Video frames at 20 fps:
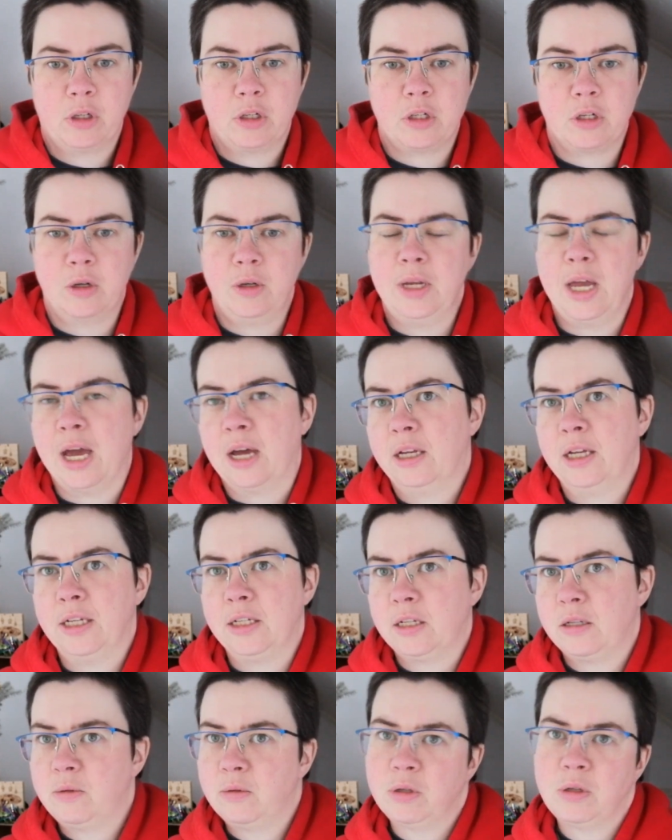So yeah,
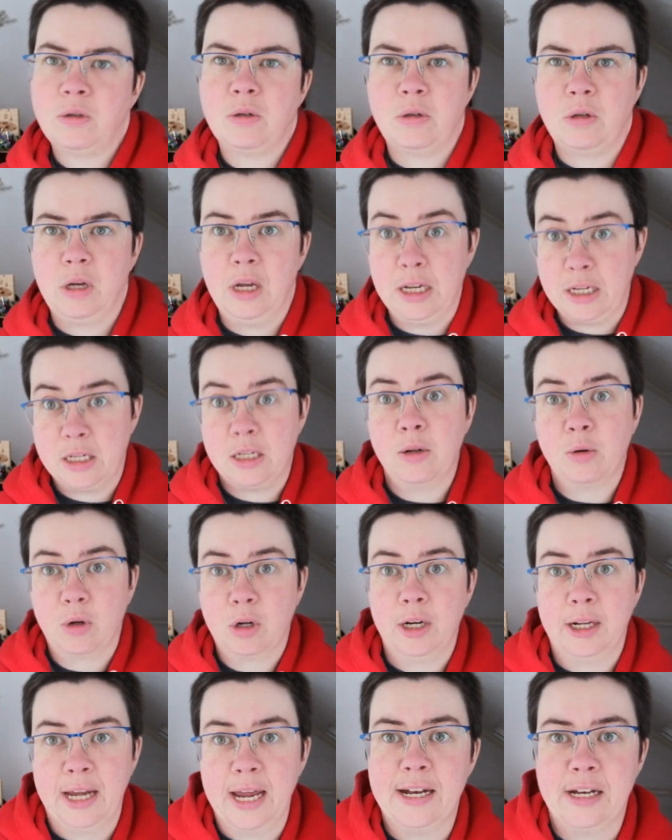it's still
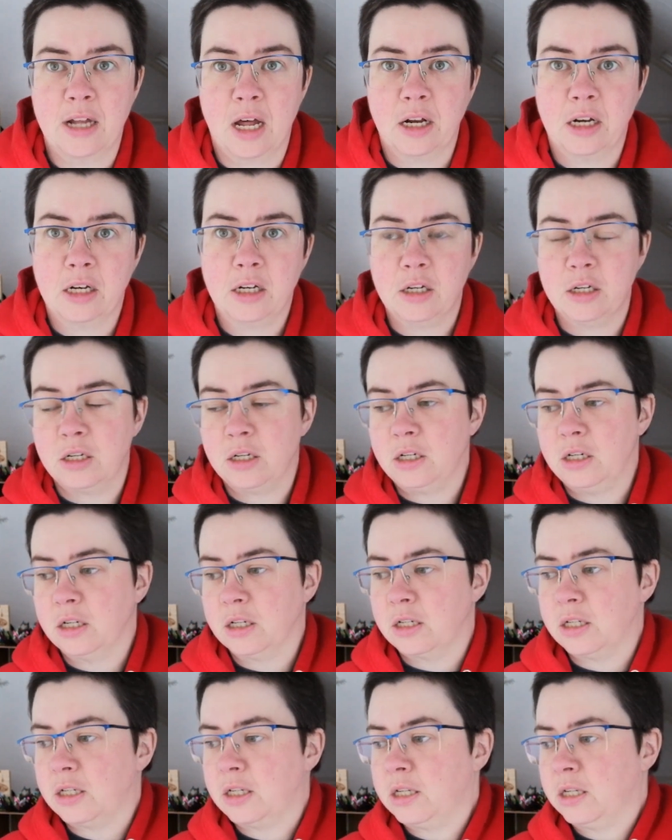going to get done,
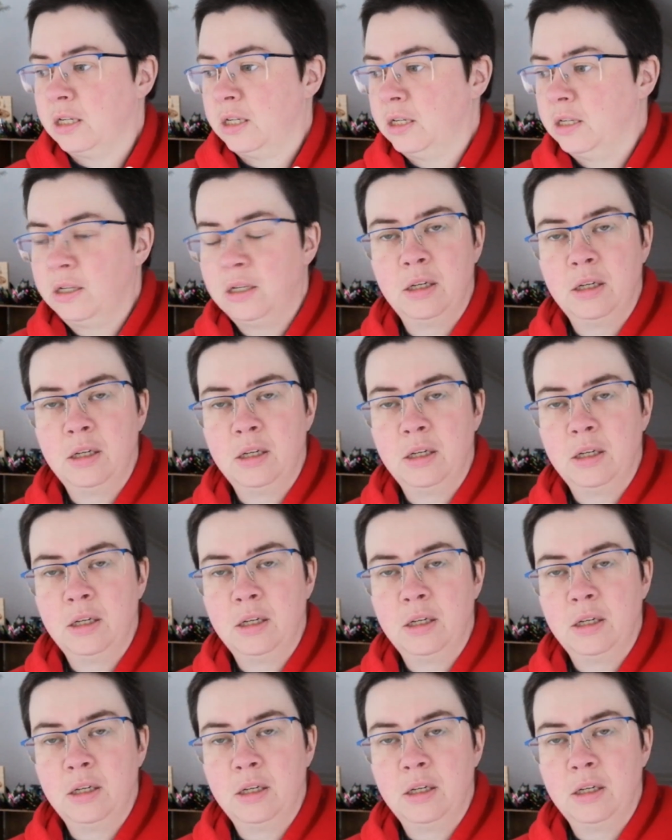just